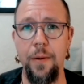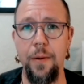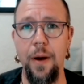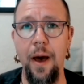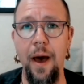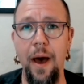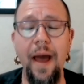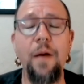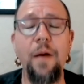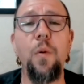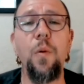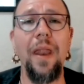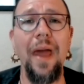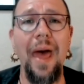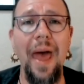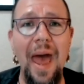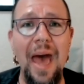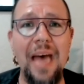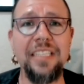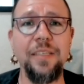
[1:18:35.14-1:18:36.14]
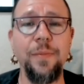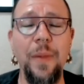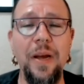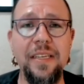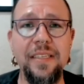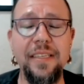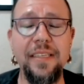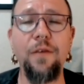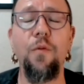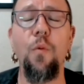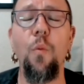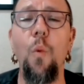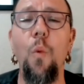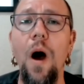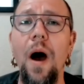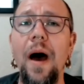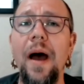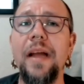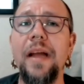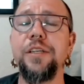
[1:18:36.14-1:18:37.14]
I will ask myself,
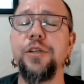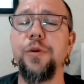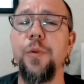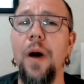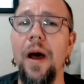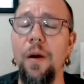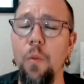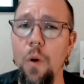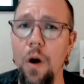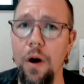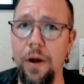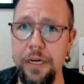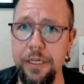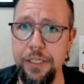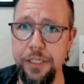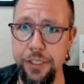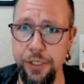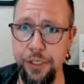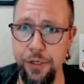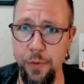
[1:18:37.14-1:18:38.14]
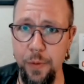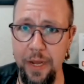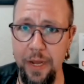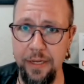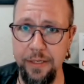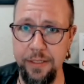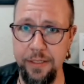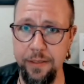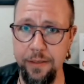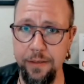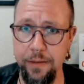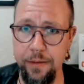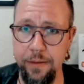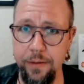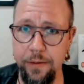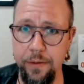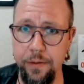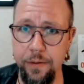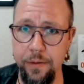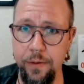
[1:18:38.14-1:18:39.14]
why do I want to do it?
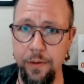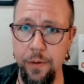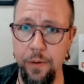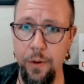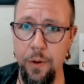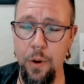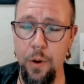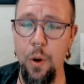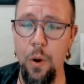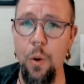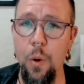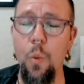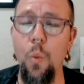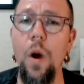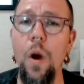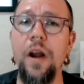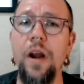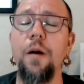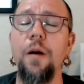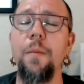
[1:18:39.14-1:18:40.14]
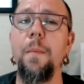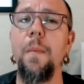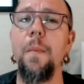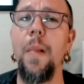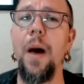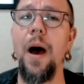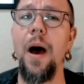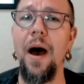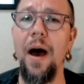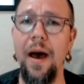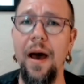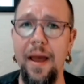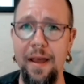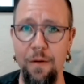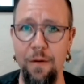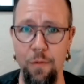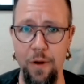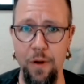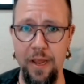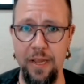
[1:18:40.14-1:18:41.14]
What are my
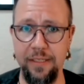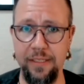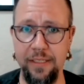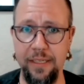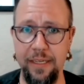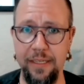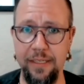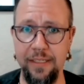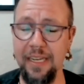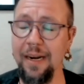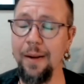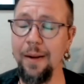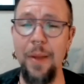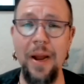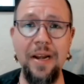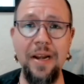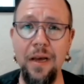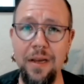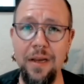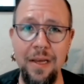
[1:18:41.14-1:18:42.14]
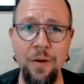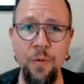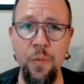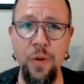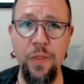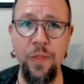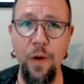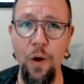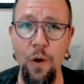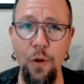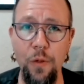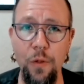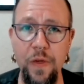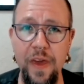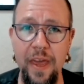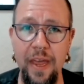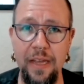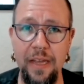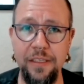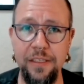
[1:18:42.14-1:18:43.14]
reasons? And I might not come up with all
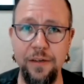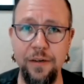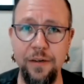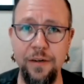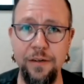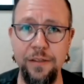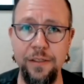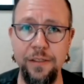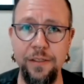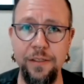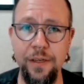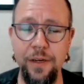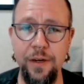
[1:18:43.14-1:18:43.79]
the answers,